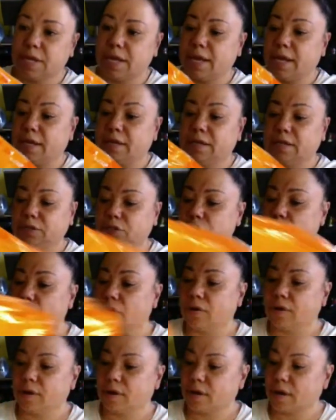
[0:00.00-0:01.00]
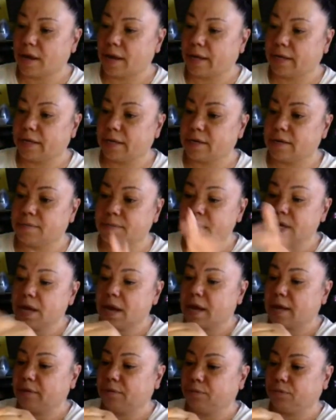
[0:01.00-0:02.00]
And you know, I gotta
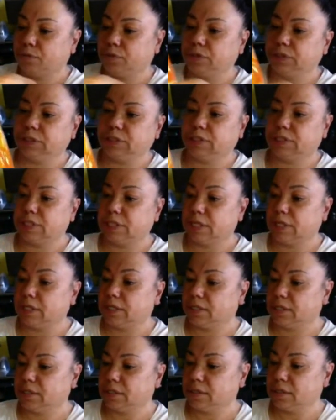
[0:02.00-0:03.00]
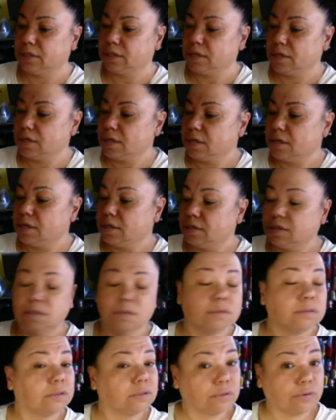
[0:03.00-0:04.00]
admit, I really did
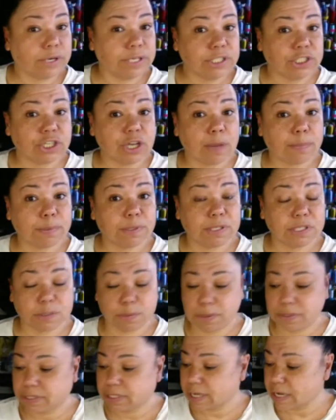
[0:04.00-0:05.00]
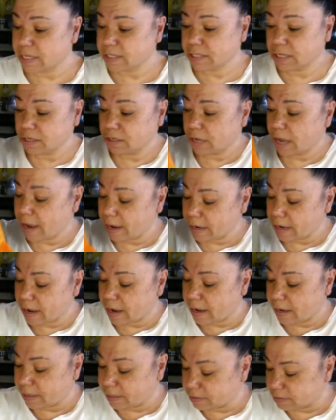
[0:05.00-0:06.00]
great shopping experience. I gotta tell you,
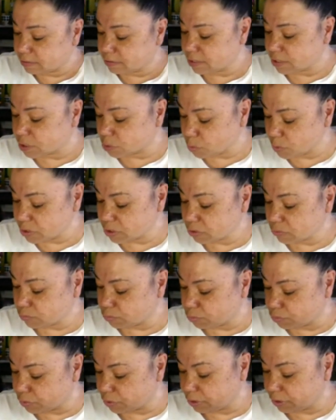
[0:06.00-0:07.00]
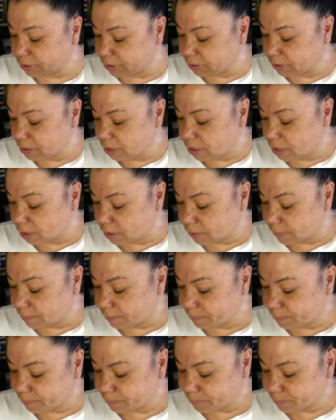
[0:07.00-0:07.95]
this was really I